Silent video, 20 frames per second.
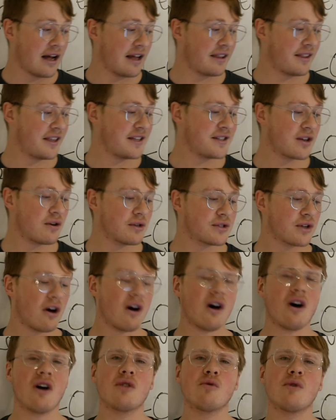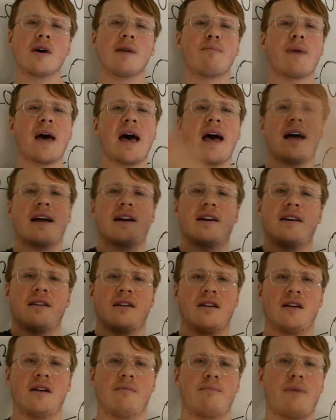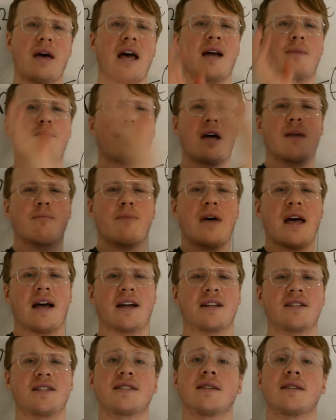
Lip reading: This goes all the way back to